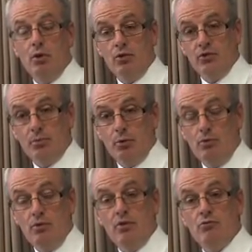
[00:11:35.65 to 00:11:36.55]
possible
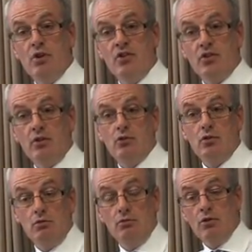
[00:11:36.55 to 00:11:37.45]
that the risk
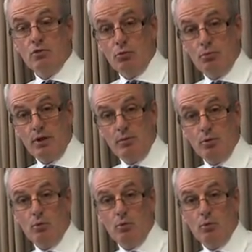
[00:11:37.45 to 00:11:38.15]
to vulnerable people,